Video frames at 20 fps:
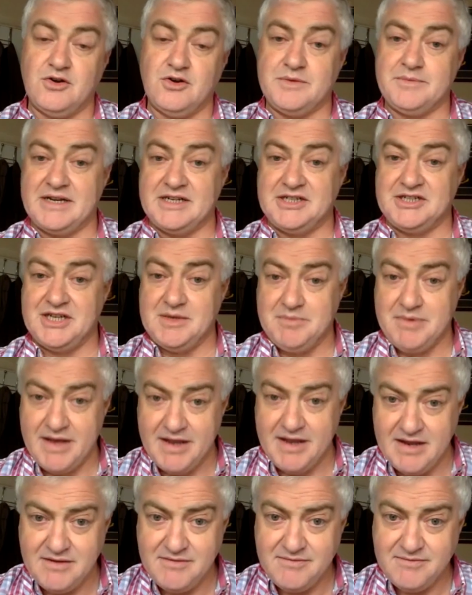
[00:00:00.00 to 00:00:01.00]
to my
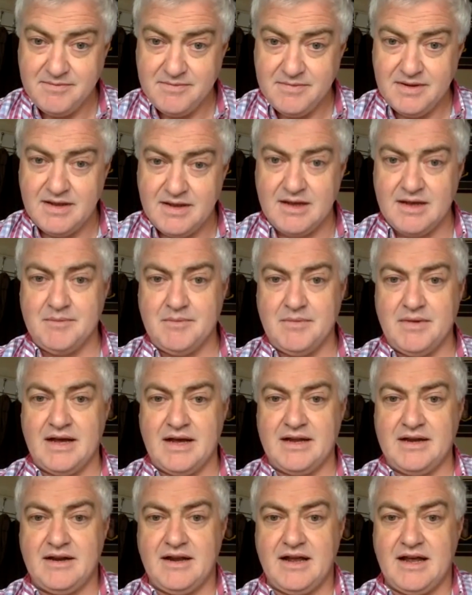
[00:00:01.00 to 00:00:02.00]
GP
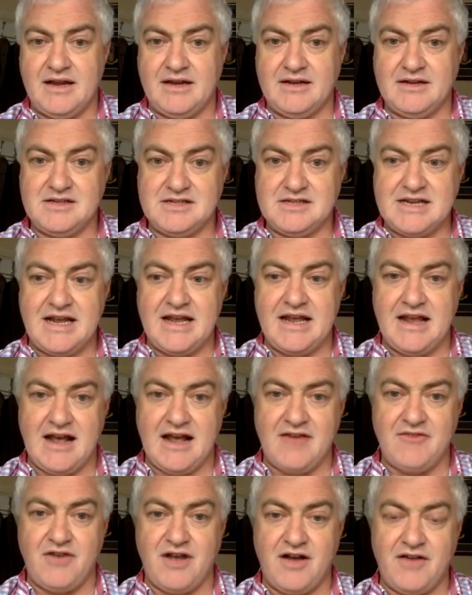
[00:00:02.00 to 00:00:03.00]
and say
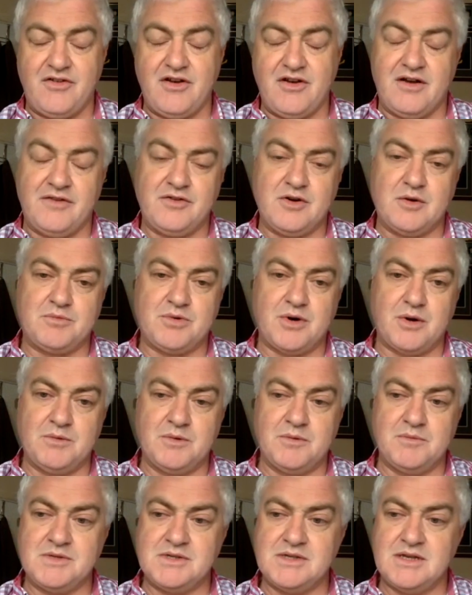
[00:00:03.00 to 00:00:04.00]
I've got
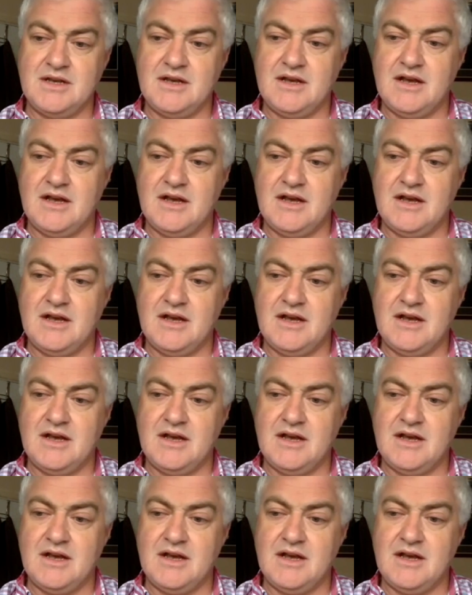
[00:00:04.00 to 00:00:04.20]
problems,